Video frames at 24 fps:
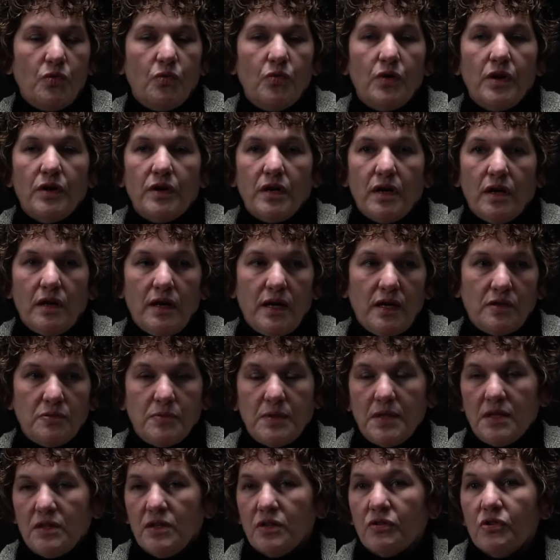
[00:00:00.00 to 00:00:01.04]
where God has
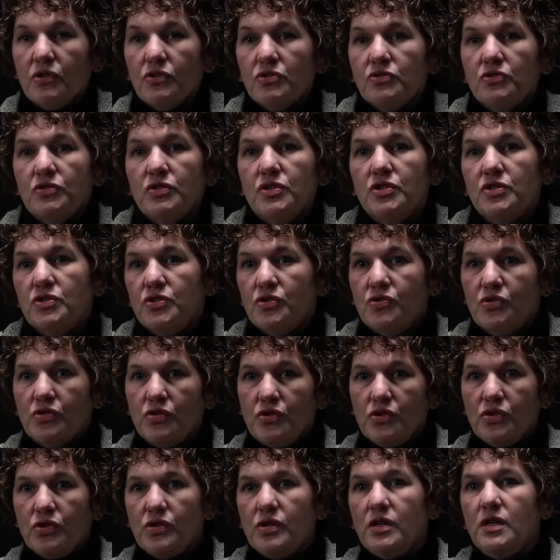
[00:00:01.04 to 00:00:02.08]
me in the grocery
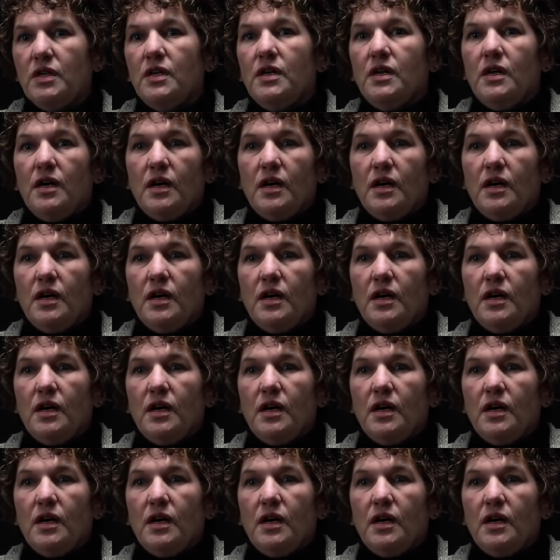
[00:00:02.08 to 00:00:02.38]
store,